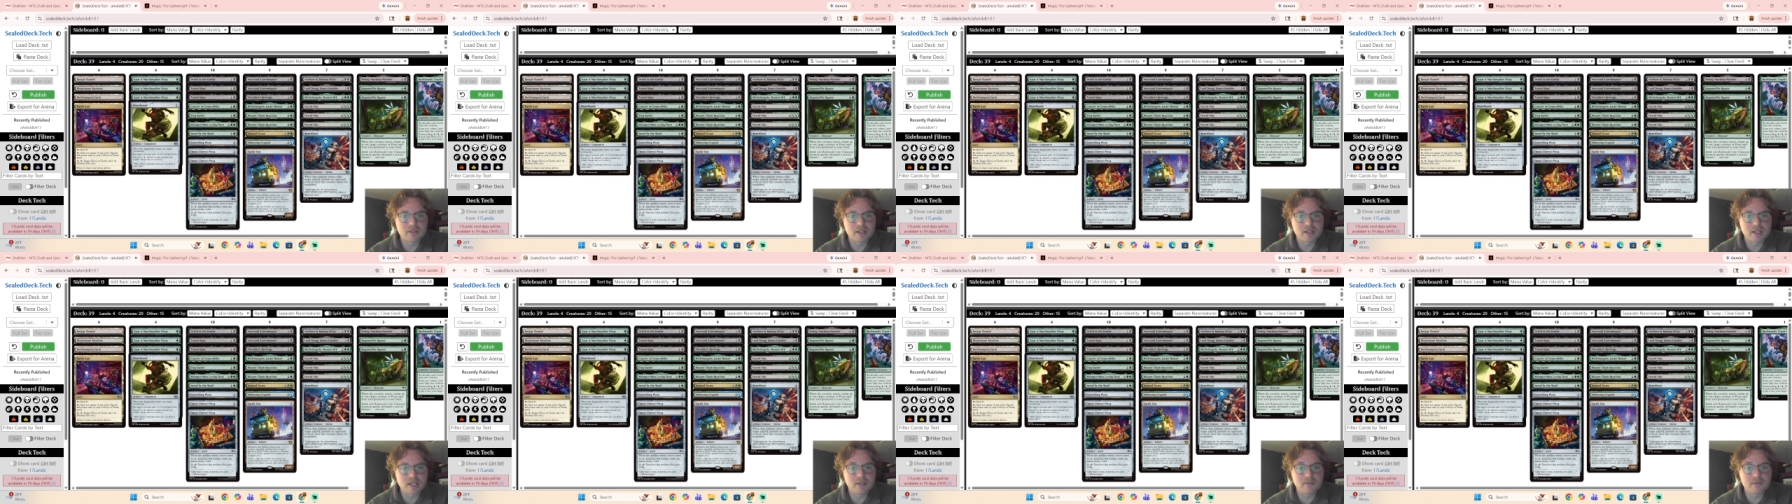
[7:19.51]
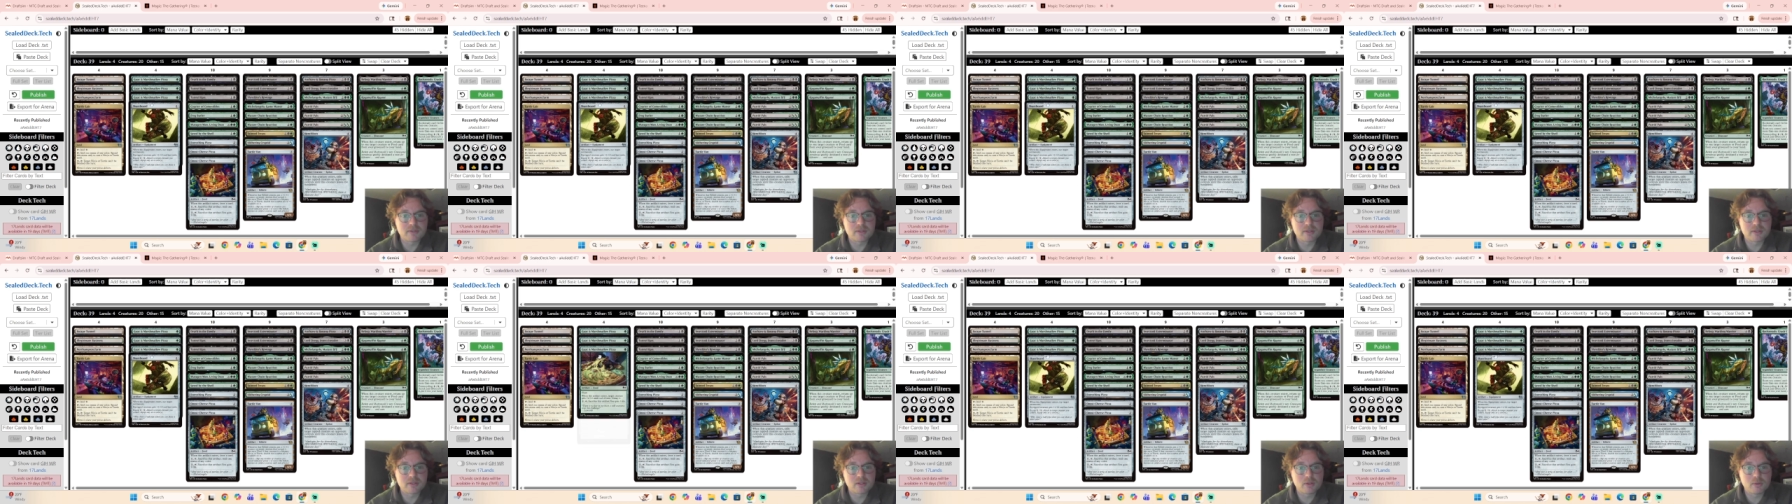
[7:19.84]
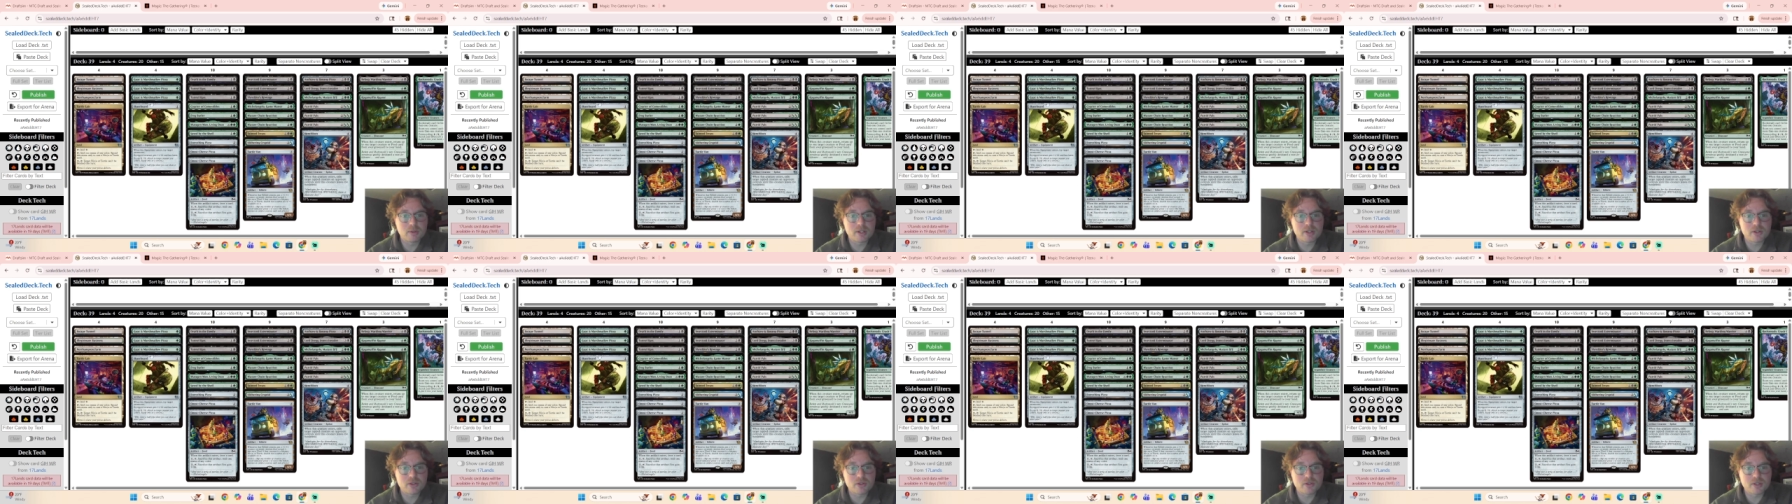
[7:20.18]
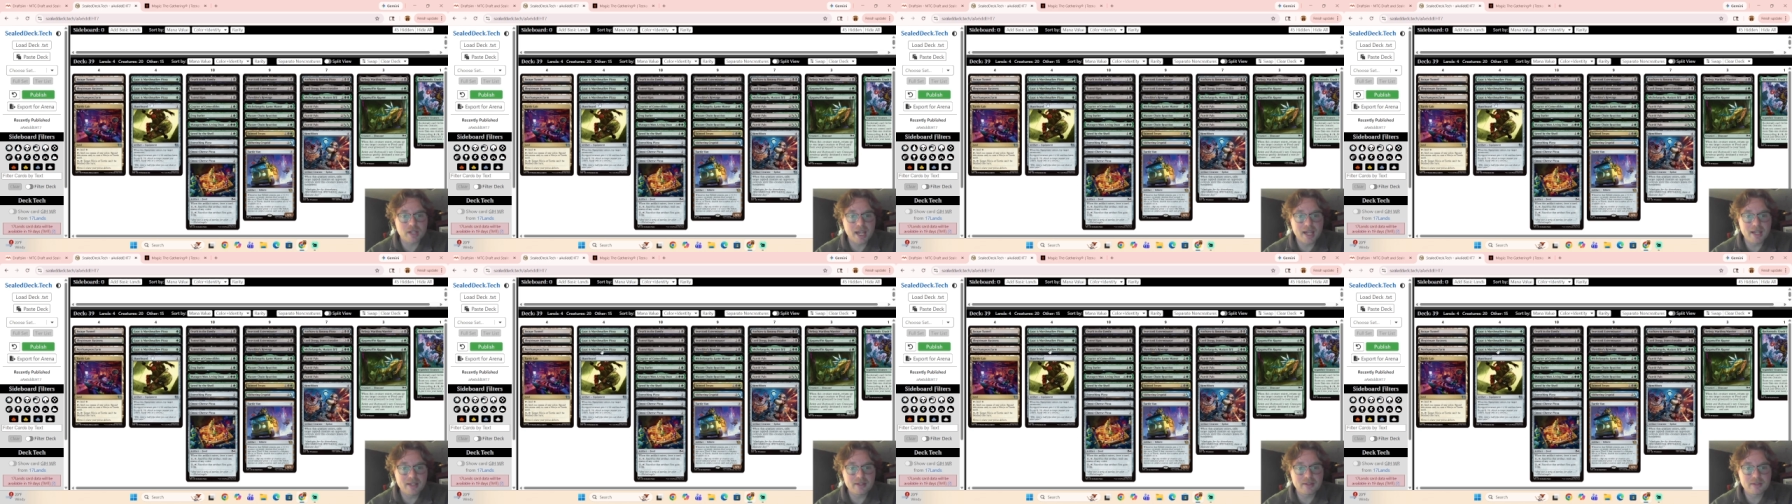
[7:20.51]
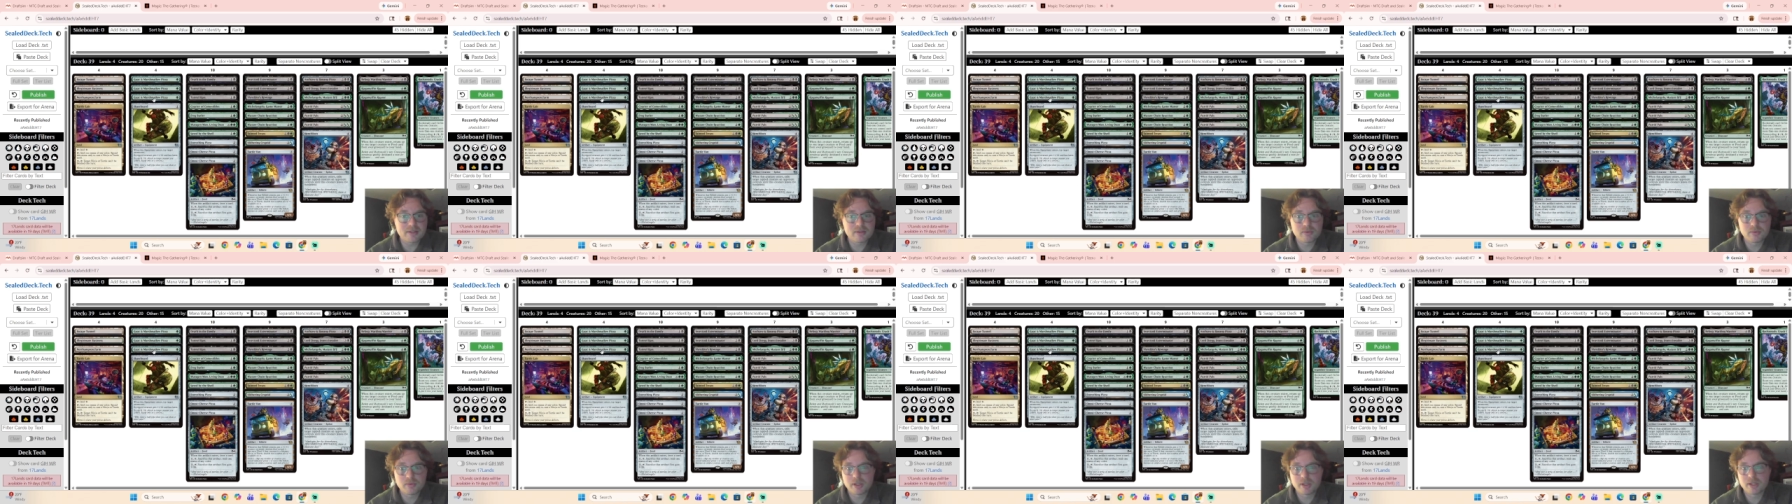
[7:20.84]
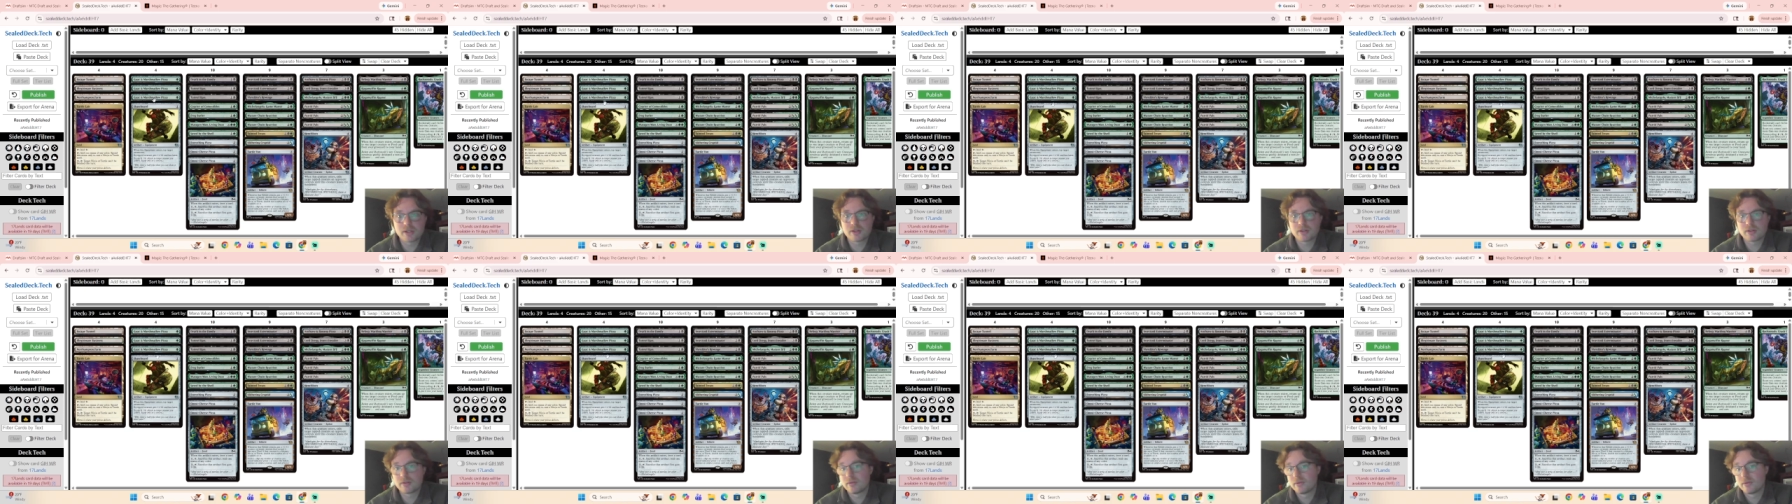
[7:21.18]
it gives creatures haste,
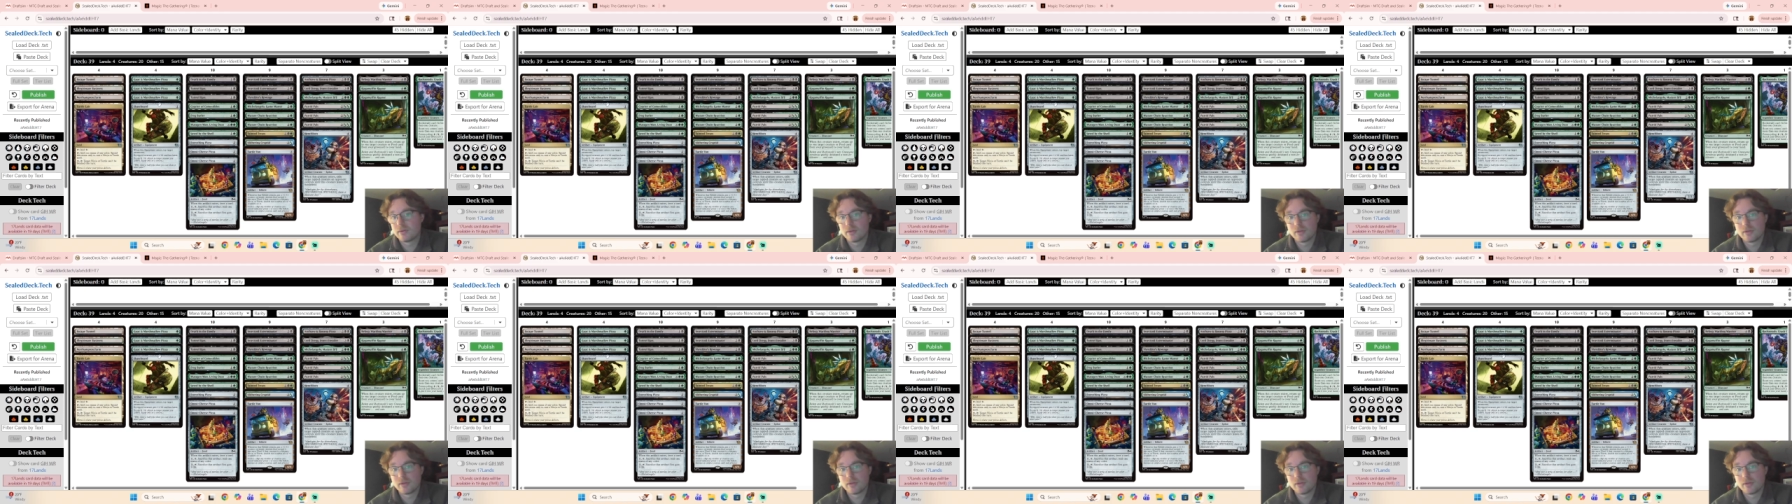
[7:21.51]
which